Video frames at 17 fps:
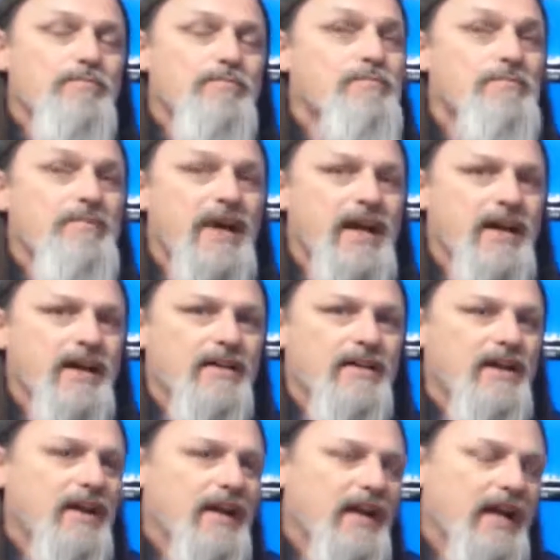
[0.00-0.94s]
man,
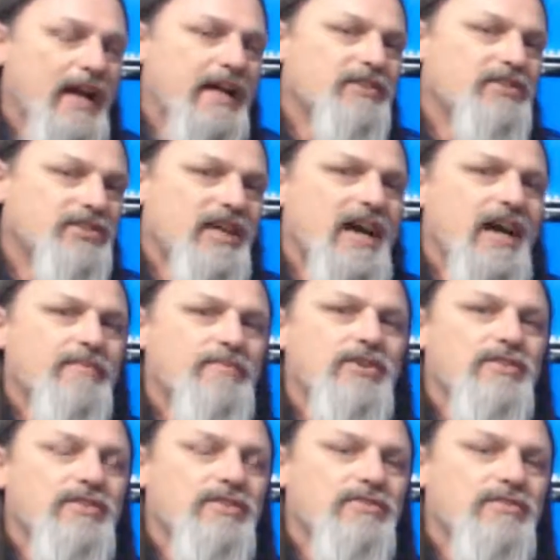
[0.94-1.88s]
each time
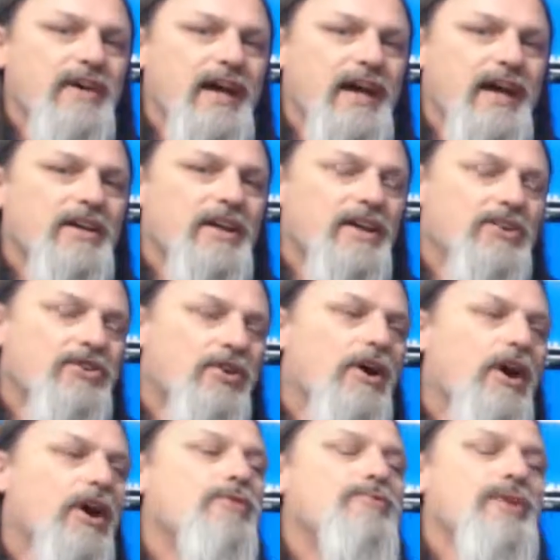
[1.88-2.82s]
you do that,
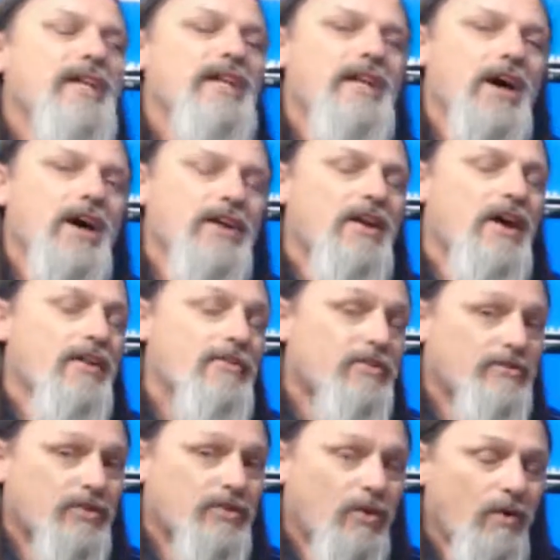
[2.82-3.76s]
you're opening
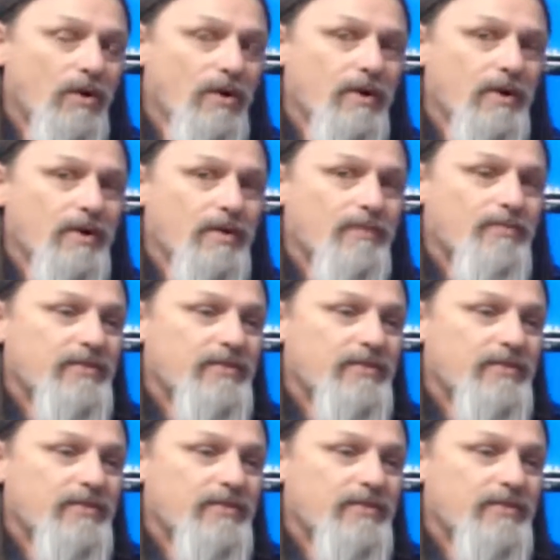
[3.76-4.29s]
another door